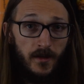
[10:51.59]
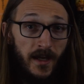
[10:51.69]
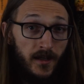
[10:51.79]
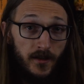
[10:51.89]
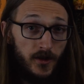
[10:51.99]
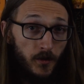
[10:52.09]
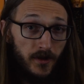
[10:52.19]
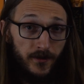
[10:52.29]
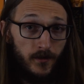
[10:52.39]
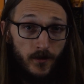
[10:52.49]
And going
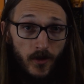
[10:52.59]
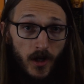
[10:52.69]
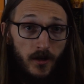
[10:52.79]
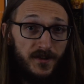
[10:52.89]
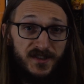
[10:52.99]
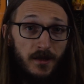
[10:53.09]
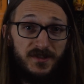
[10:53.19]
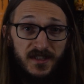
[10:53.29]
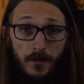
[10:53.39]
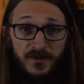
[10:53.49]
through all the same
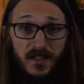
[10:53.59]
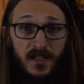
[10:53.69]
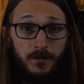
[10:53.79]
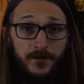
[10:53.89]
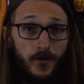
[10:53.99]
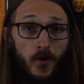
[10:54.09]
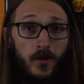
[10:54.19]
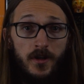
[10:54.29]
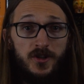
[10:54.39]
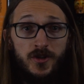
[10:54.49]
steps I did
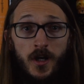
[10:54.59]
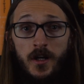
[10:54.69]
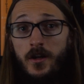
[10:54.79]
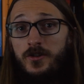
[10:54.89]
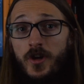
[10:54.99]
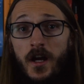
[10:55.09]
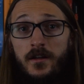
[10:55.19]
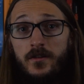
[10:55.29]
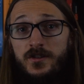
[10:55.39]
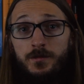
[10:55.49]
before and drawing our
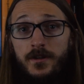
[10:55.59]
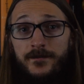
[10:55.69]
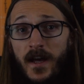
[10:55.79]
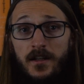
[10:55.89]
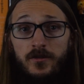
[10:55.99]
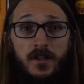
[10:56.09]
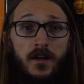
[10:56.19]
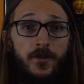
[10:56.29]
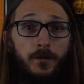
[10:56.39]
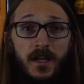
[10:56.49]
triangles, but factoring
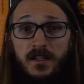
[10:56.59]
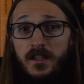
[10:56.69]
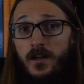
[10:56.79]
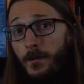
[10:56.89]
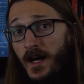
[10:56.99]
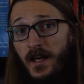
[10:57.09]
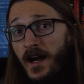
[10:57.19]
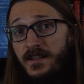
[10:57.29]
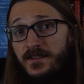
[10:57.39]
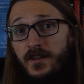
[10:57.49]
out the banking by
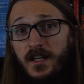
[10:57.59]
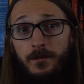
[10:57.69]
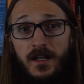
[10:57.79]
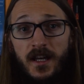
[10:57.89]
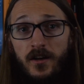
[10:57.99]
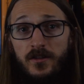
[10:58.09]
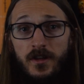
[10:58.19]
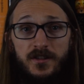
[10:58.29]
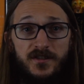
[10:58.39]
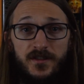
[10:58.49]
isolating my
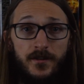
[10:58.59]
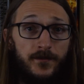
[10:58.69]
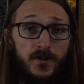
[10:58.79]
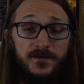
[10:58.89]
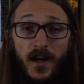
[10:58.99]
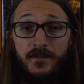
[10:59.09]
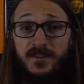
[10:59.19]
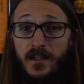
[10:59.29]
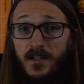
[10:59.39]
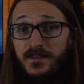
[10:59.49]
calculations to the first five
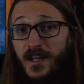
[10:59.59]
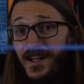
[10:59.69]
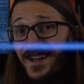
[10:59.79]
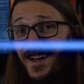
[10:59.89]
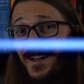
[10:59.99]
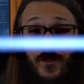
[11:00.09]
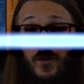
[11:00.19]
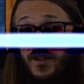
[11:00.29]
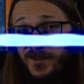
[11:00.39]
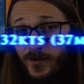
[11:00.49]
seconds, I got
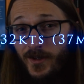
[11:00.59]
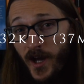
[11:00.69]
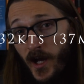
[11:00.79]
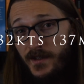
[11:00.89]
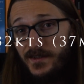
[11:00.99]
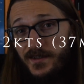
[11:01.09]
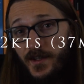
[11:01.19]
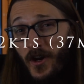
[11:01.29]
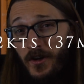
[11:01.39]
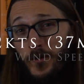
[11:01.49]
32 knots,
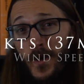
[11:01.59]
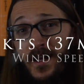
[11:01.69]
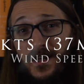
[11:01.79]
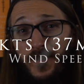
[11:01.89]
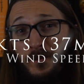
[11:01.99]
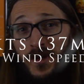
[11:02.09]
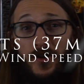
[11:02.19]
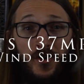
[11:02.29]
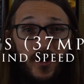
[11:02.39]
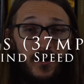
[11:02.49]
falling right in the
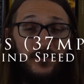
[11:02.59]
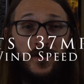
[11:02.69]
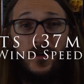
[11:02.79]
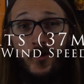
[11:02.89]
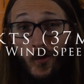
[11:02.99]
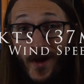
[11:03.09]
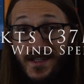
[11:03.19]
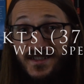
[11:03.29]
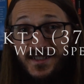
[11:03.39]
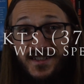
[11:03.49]
middle of
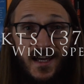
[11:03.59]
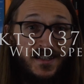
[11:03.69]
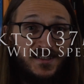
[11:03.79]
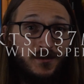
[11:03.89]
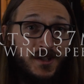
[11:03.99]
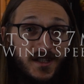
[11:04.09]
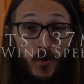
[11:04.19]
West's estimate.